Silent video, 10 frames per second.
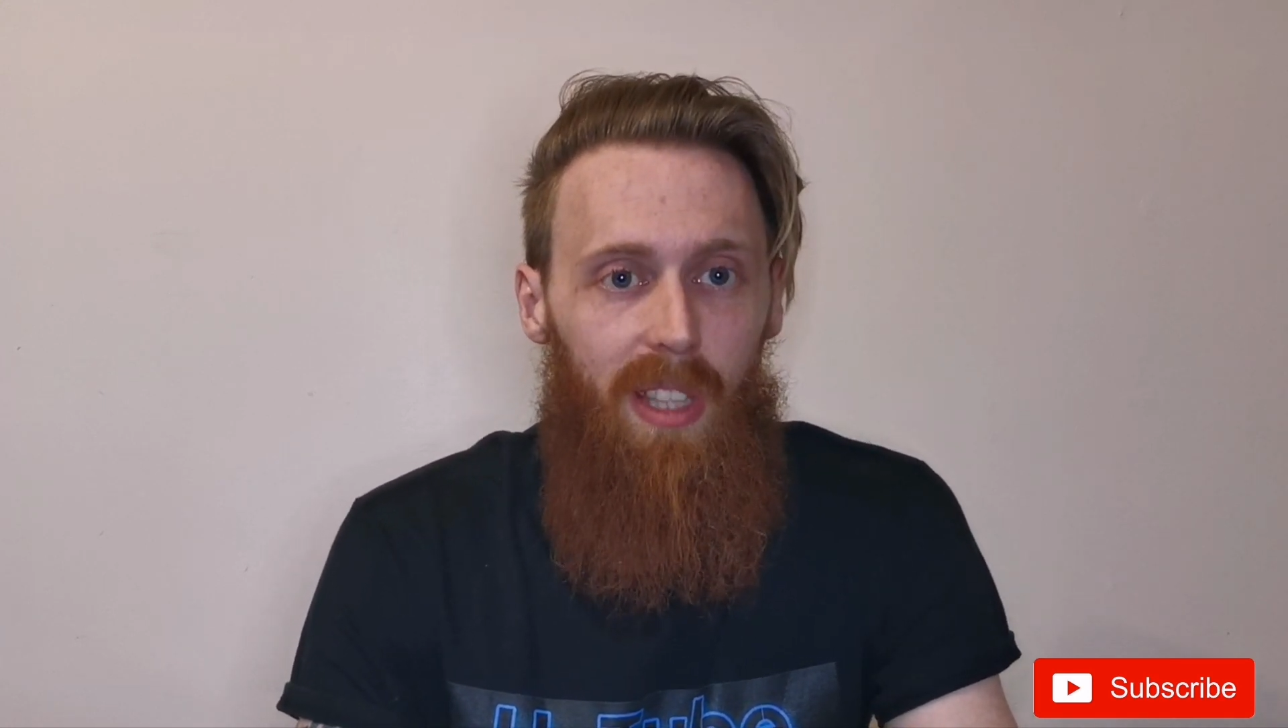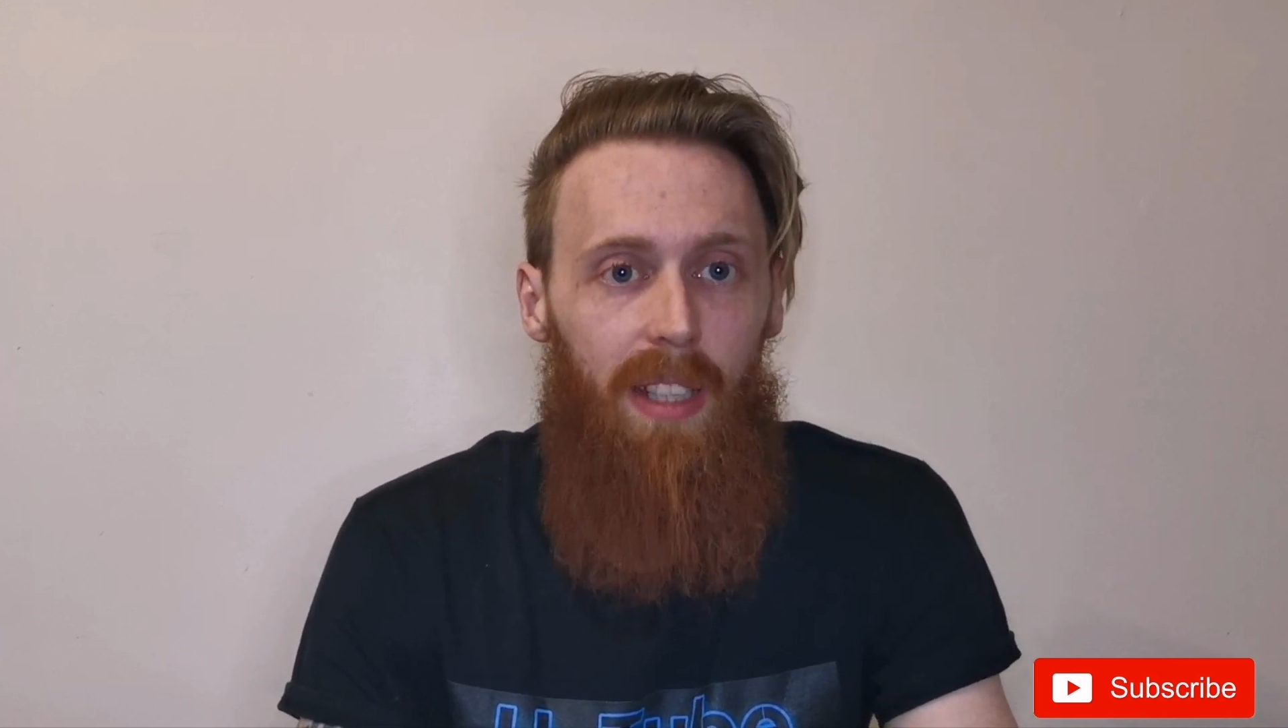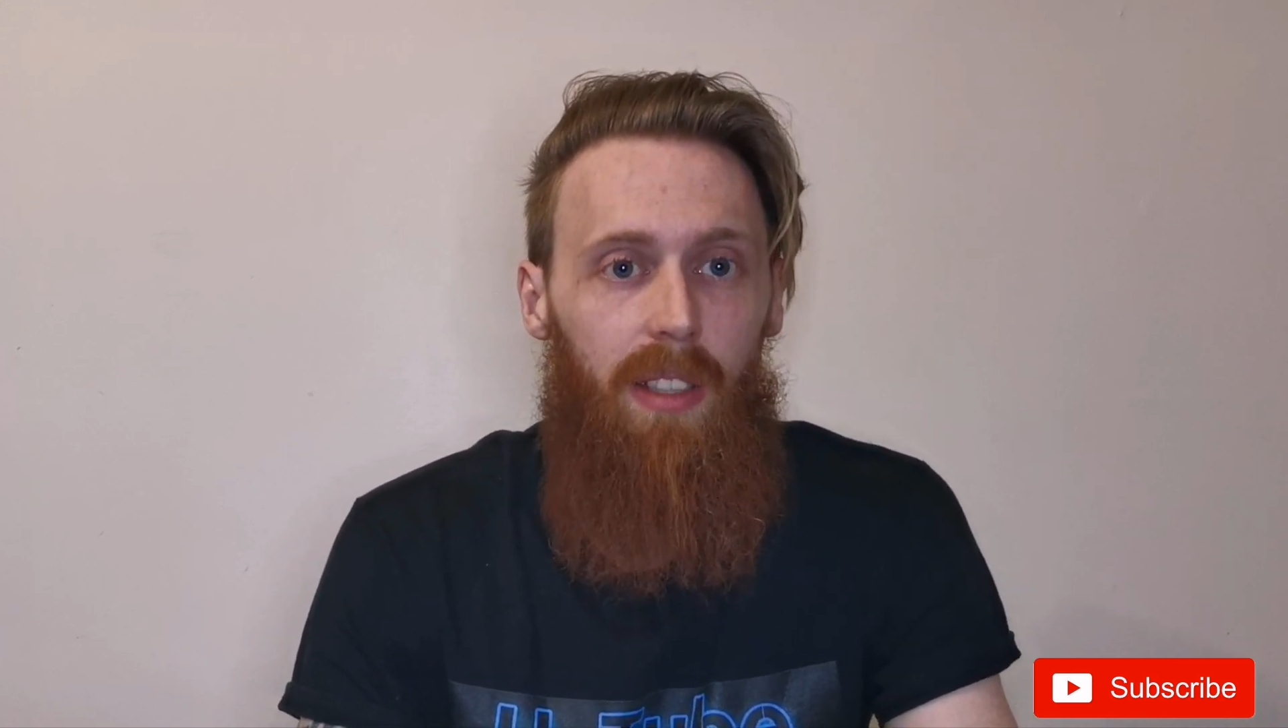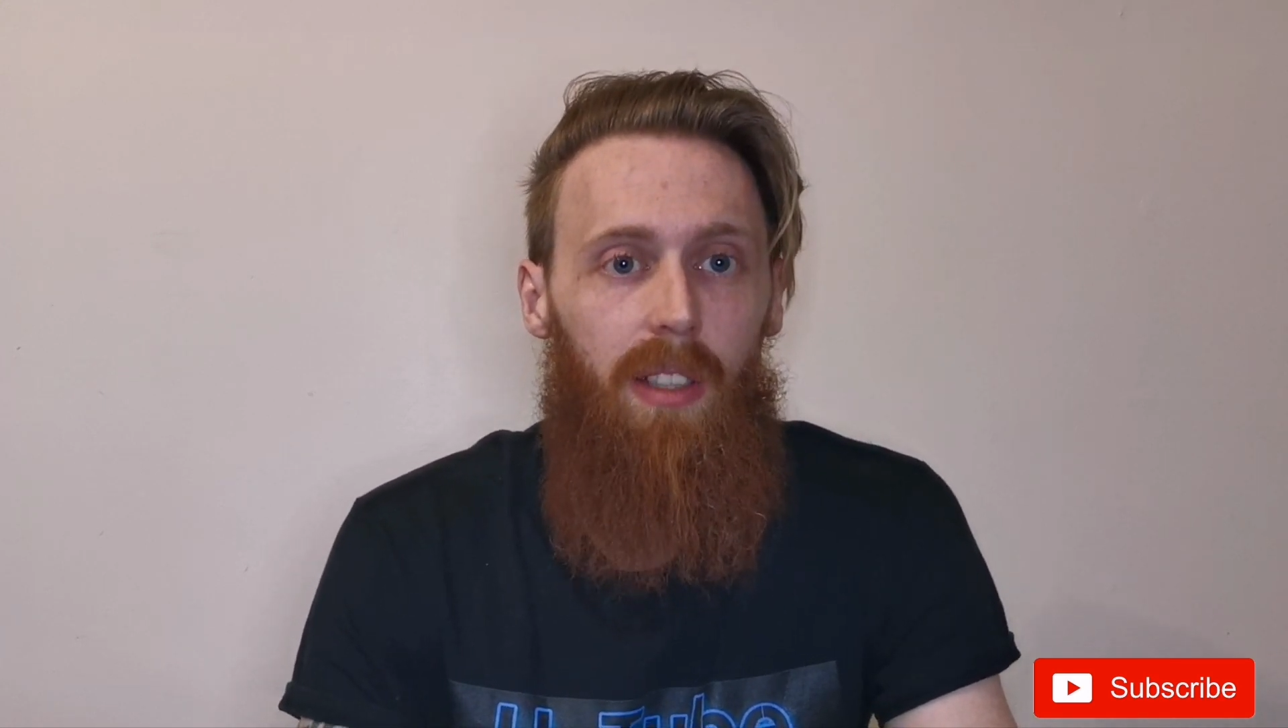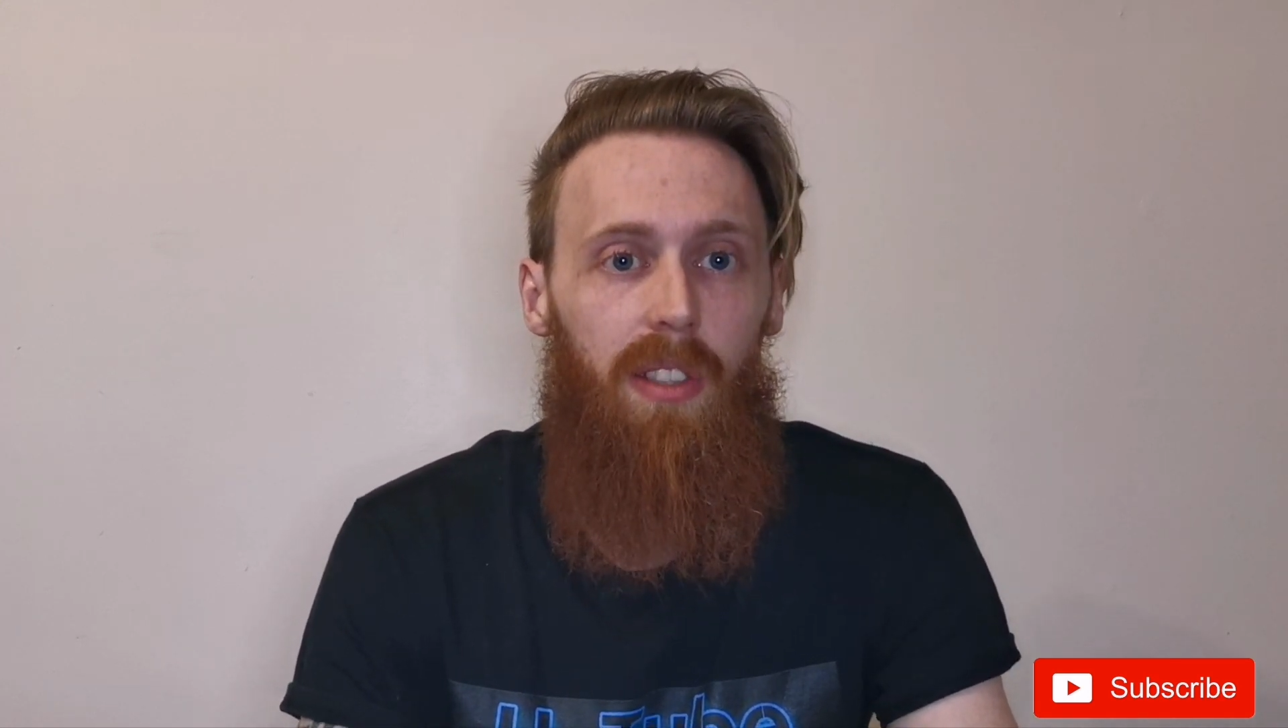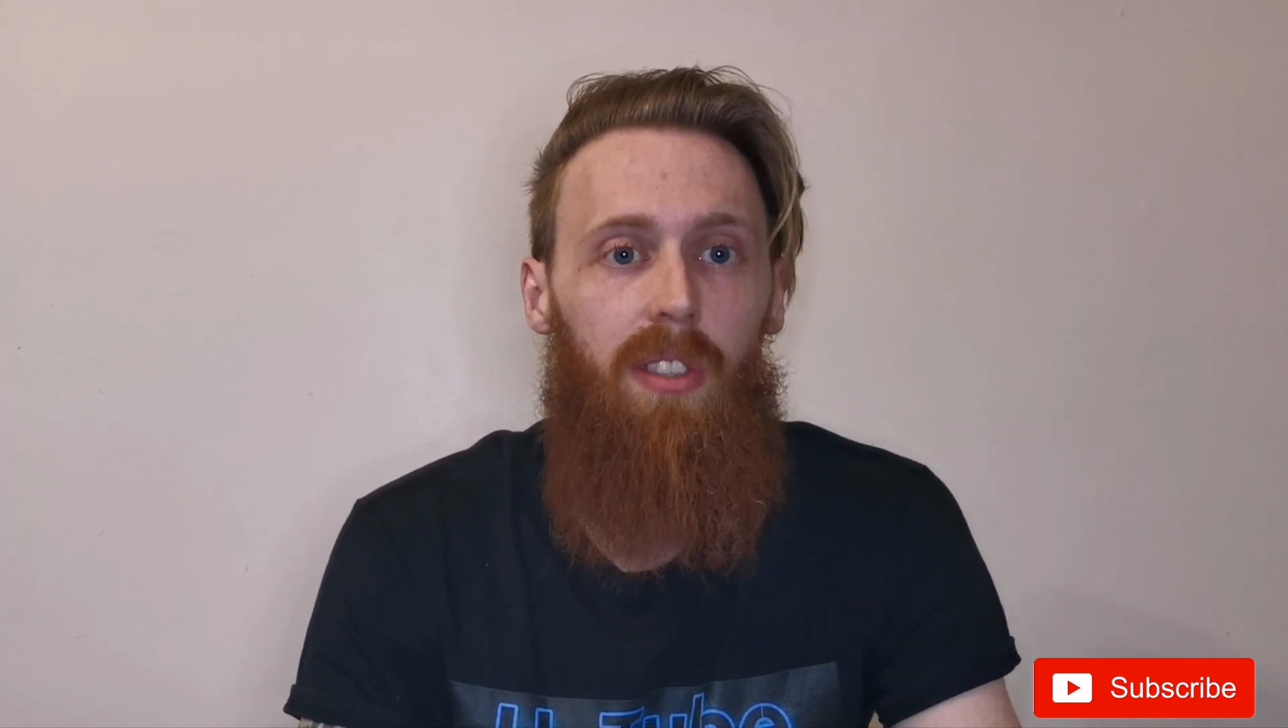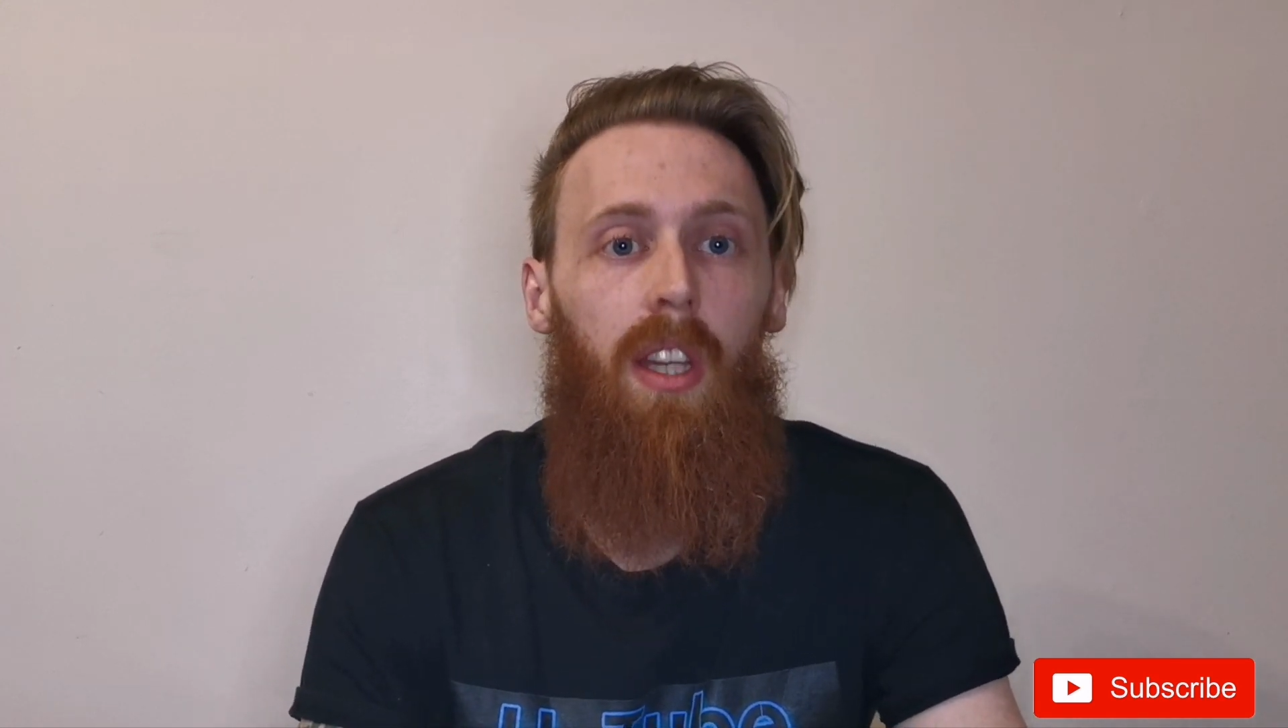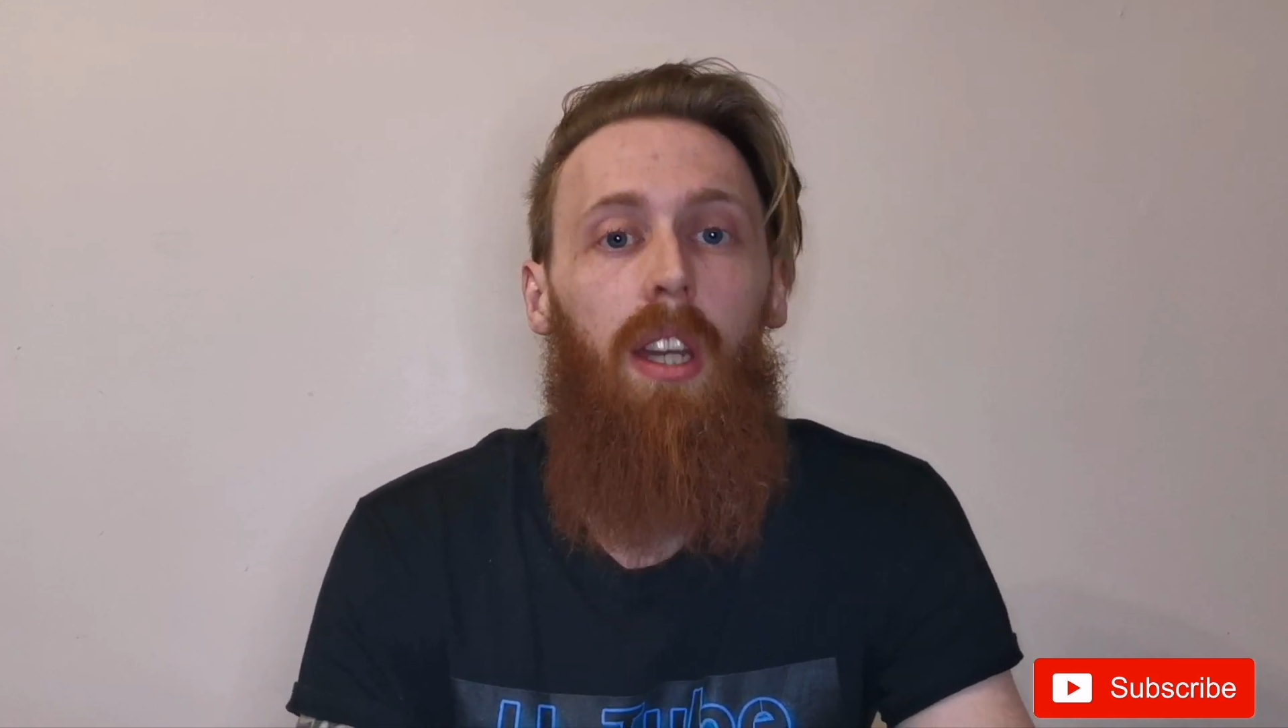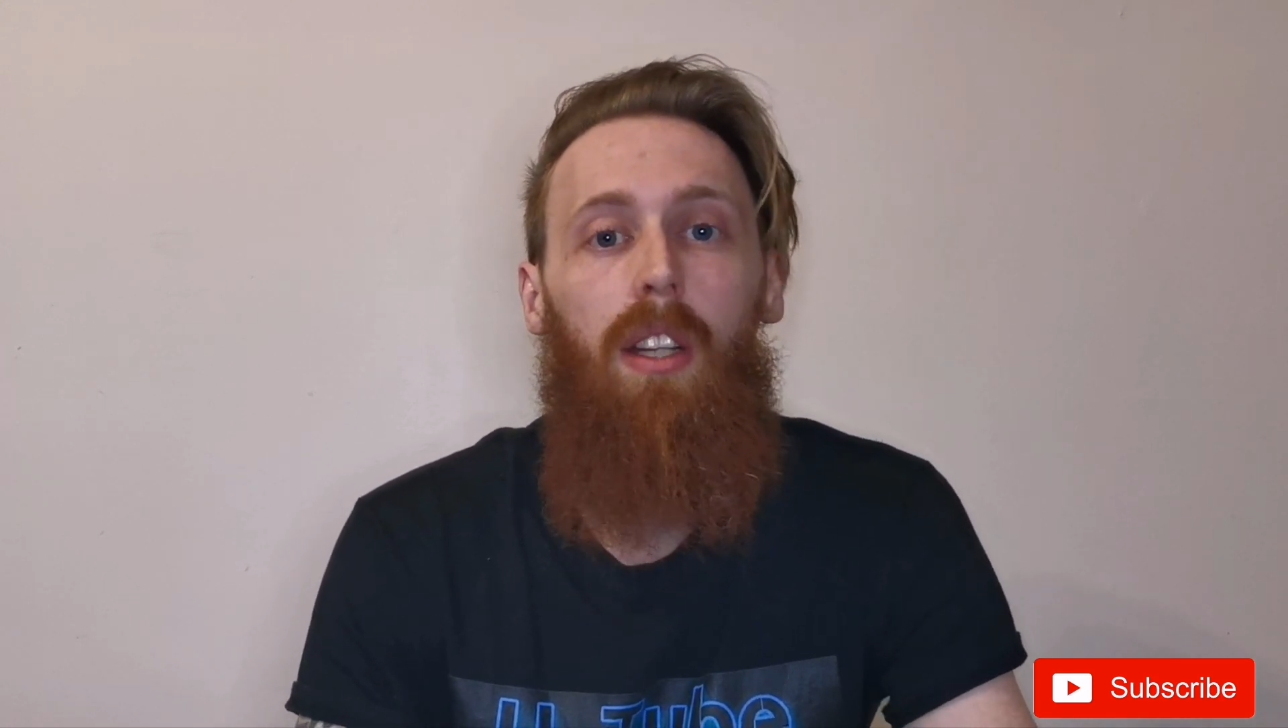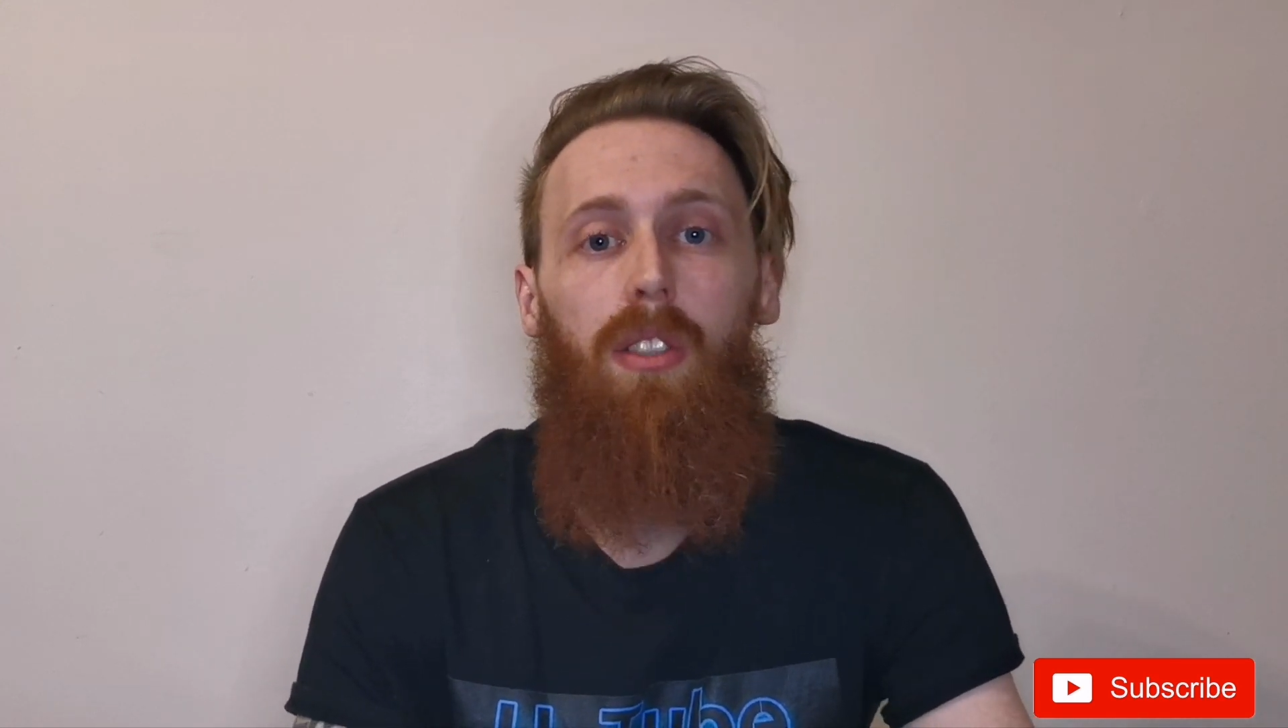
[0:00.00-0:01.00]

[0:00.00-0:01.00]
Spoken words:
standards